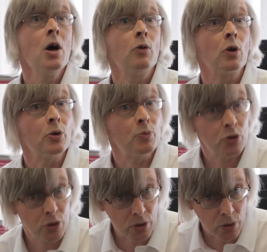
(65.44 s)
Volume
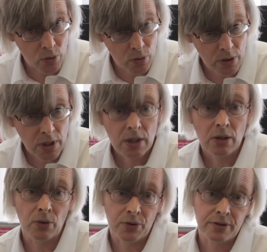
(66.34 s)
2
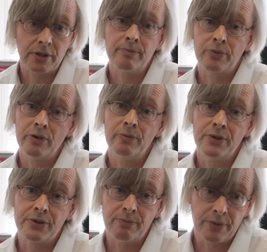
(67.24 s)
looks at
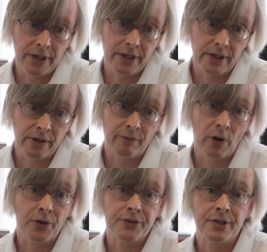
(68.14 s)
improvements in breeding and
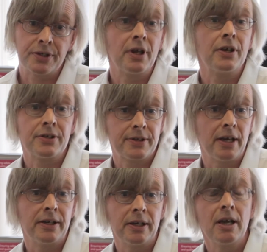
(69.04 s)
advances in
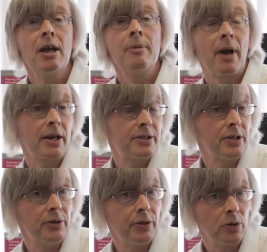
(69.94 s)
understanding
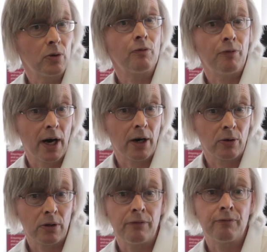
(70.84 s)
bacterial,
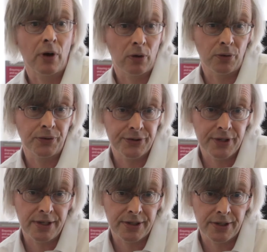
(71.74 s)
viral, and fungal
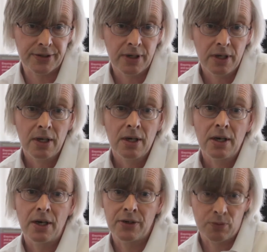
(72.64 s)
diseases,
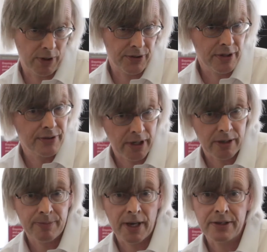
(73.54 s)
as well as
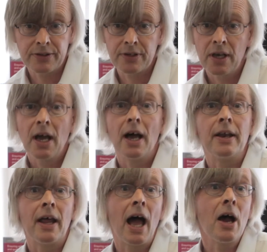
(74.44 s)
insect pests,
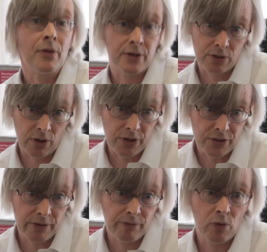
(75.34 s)
and how this
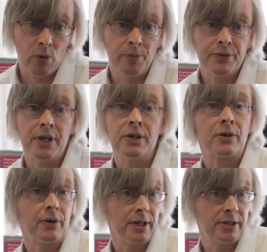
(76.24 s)
knowledge informs
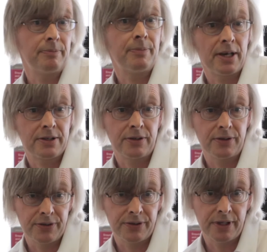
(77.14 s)
integrated pest and
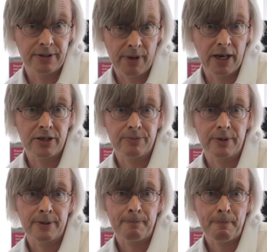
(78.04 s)
disease
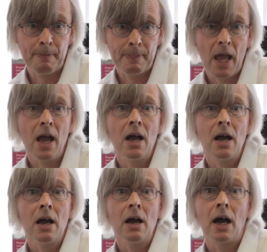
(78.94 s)
management.
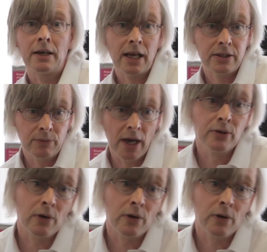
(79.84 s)
I'd like to round